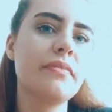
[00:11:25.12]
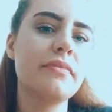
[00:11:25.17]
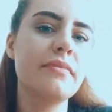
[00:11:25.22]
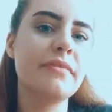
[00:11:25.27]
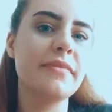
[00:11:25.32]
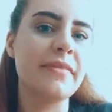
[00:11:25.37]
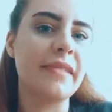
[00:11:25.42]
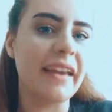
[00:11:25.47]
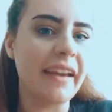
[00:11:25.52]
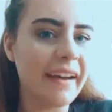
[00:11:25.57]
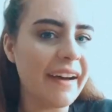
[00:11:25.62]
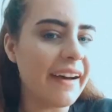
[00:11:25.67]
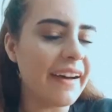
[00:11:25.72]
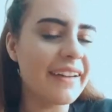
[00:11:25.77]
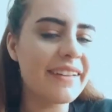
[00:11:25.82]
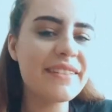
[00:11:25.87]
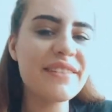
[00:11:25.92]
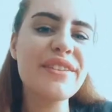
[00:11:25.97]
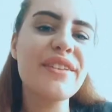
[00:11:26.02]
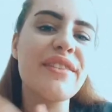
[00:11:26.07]
Yeah,
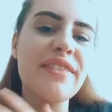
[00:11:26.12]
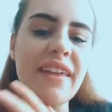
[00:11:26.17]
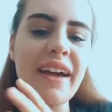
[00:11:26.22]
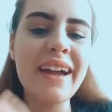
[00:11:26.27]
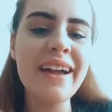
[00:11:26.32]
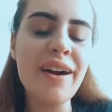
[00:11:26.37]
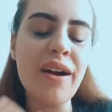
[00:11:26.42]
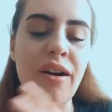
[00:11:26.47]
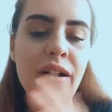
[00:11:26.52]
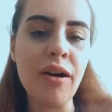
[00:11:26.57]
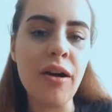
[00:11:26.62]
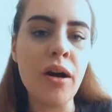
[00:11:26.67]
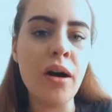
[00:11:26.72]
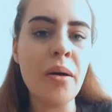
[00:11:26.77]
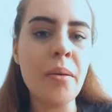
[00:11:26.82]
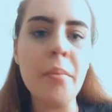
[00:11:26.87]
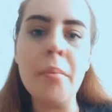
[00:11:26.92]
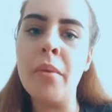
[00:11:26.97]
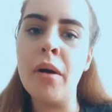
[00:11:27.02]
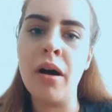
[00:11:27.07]
so they are
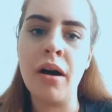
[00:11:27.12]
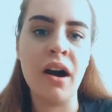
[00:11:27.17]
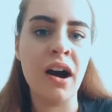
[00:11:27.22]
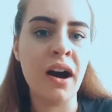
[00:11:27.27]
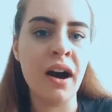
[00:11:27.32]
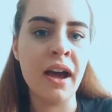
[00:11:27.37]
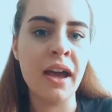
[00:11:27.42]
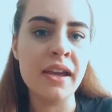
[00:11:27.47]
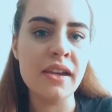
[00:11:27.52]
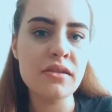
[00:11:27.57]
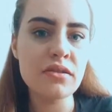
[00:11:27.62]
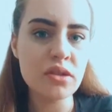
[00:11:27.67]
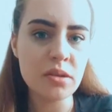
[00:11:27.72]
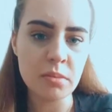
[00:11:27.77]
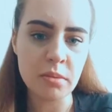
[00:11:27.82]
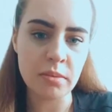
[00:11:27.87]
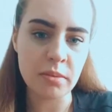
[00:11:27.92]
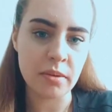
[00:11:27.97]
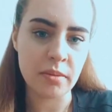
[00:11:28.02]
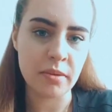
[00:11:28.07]
my
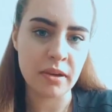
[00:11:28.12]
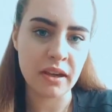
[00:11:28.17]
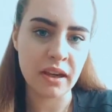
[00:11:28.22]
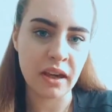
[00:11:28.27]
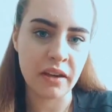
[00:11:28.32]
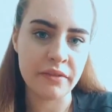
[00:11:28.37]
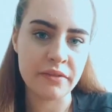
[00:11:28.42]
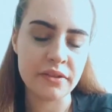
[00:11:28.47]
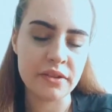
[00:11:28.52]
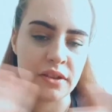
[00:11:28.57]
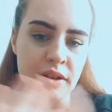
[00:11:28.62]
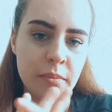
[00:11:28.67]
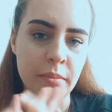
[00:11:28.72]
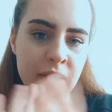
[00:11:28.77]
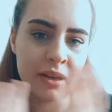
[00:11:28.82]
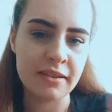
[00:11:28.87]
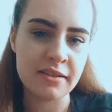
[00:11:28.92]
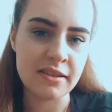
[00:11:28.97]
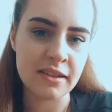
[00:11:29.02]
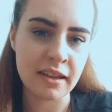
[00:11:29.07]
suprapubic catheter
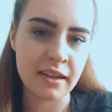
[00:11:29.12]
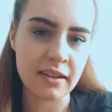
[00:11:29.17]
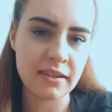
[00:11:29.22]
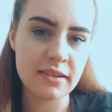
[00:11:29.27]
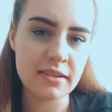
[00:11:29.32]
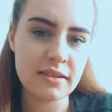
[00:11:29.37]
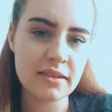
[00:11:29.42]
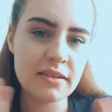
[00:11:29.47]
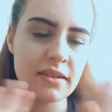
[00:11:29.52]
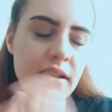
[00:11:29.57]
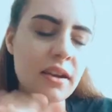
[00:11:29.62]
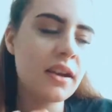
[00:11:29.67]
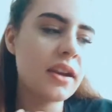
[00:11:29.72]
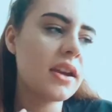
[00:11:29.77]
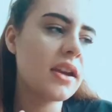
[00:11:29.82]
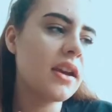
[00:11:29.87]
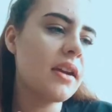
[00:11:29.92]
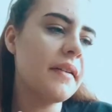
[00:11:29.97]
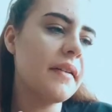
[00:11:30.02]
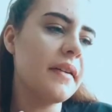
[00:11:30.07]
basics.
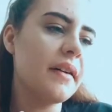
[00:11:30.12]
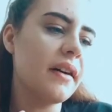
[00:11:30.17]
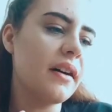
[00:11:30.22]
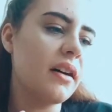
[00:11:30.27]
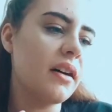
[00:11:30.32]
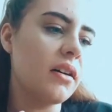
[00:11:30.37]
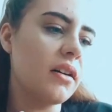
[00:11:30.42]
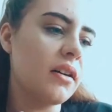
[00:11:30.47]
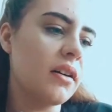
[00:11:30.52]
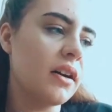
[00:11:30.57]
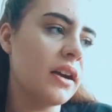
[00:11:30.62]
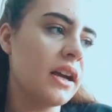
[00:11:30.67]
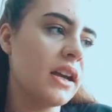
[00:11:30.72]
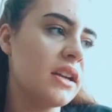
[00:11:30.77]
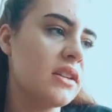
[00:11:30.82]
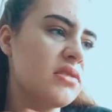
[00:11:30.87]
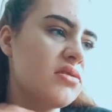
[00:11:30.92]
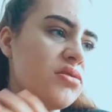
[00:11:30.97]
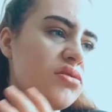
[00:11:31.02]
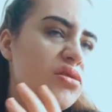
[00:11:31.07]

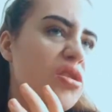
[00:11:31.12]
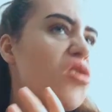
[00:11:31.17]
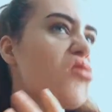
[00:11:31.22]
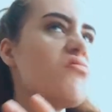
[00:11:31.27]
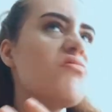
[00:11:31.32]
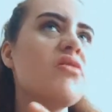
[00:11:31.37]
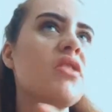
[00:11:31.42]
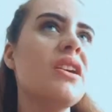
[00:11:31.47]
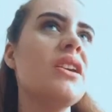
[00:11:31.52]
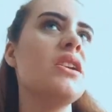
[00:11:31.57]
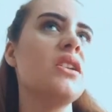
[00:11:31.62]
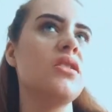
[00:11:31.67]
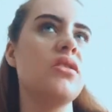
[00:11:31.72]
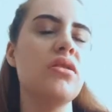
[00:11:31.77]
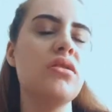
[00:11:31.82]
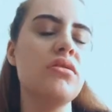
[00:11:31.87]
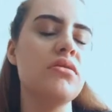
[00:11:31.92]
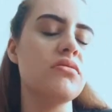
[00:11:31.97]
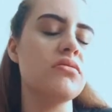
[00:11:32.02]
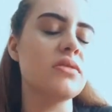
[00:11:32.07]
I don't really
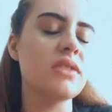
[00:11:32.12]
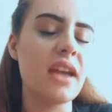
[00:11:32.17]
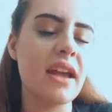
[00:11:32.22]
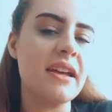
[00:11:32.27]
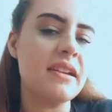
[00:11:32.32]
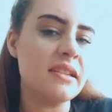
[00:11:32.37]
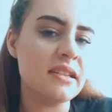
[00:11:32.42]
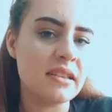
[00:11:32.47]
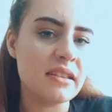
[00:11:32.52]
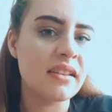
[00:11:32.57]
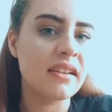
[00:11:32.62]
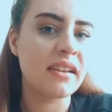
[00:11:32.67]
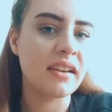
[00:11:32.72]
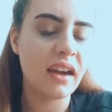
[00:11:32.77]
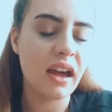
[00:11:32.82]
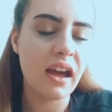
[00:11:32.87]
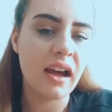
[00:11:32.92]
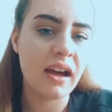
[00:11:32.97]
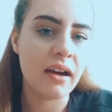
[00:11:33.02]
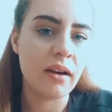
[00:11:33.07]
use anything
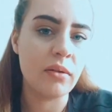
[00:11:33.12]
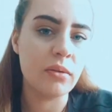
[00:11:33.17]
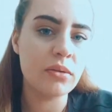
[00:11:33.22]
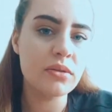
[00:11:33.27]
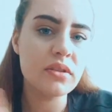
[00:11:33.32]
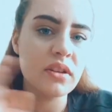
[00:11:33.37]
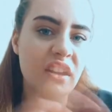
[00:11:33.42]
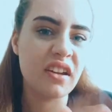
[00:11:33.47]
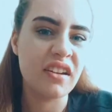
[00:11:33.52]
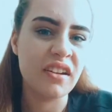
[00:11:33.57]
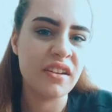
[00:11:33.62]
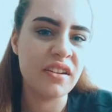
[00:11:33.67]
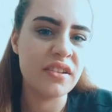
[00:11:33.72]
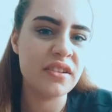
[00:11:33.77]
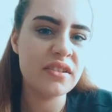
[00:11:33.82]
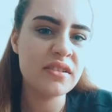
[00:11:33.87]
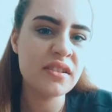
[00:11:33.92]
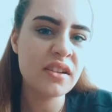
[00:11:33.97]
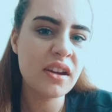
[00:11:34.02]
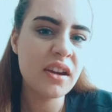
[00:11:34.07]
else, and
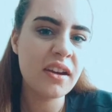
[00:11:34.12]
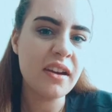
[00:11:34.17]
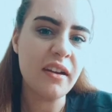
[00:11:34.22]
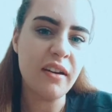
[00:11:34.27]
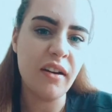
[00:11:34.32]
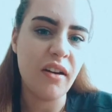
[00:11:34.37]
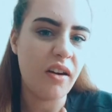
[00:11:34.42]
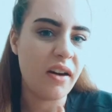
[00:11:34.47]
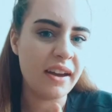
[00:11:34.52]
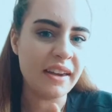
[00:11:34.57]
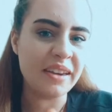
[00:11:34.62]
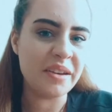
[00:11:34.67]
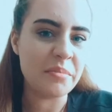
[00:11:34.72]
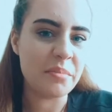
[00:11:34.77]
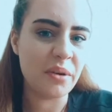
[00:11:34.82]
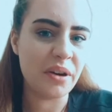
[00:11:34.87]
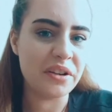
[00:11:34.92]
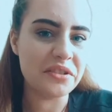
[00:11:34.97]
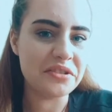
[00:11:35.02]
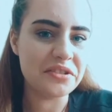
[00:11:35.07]
I get
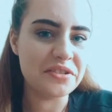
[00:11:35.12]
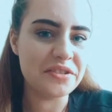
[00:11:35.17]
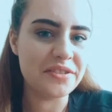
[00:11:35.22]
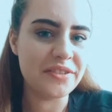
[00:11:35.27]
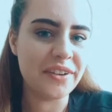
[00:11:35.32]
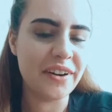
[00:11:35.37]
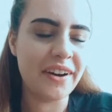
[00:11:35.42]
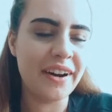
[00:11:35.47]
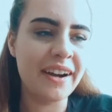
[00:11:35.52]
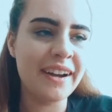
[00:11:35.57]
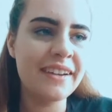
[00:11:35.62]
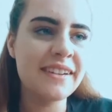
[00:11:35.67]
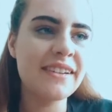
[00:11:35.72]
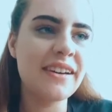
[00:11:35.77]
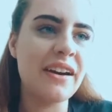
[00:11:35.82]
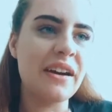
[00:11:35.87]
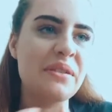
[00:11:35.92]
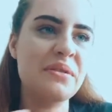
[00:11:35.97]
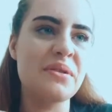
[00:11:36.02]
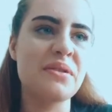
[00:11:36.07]
by just fine.
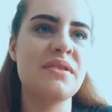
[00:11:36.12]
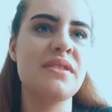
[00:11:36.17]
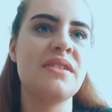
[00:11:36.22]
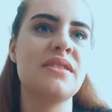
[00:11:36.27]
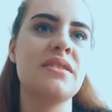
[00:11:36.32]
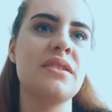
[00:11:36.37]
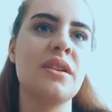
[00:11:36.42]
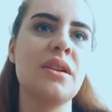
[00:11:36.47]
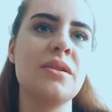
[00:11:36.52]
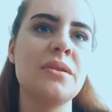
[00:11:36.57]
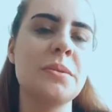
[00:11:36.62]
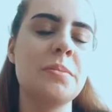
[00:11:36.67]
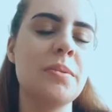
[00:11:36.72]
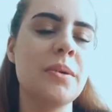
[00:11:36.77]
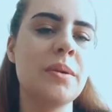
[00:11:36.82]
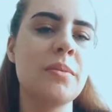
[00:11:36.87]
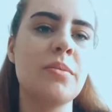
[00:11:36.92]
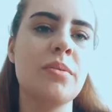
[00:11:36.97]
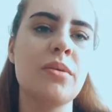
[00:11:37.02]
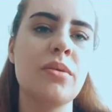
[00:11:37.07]
I know there's a load of
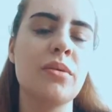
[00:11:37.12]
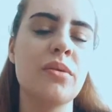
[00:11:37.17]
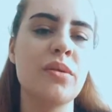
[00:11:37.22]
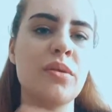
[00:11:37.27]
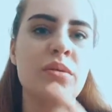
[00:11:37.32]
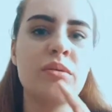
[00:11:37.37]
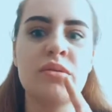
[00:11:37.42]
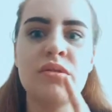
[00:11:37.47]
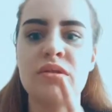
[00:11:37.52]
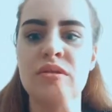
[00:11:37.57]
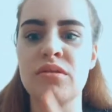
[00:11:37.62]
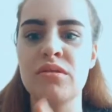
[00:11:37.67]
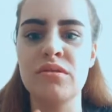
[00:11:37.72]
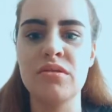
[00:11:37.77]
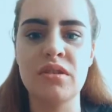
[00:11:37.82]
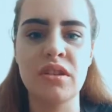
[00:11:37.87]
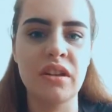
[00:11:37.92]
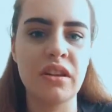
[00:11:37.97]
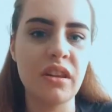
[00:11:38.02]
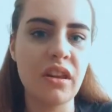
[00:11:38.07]
people who use
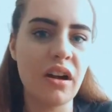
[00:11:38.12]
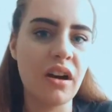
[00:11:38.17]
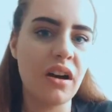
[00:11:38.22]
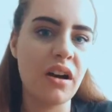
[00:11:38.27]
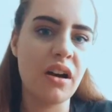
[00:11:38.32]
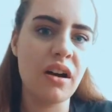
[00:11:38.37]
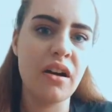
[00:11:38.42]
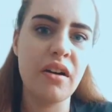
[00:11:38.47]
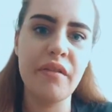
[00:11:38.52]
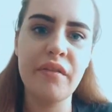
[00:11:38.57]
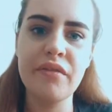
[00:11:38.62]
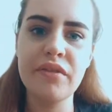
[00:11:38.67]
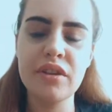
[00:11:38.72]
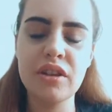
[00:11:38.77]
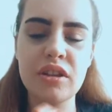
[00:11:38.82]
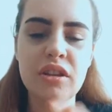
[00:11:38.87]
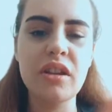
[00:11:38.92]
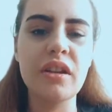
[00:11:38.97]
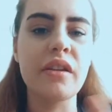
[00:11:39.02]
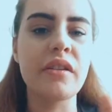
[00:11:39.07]
the gloves
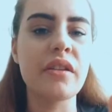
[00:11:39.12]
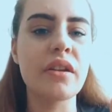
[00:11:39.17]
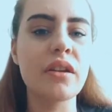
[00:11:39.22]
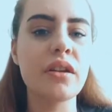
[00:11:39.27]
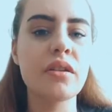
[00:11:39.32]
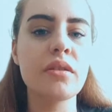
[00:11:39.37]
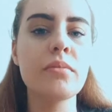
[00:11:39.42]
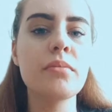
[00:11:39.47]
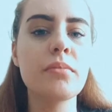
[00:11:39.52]
and they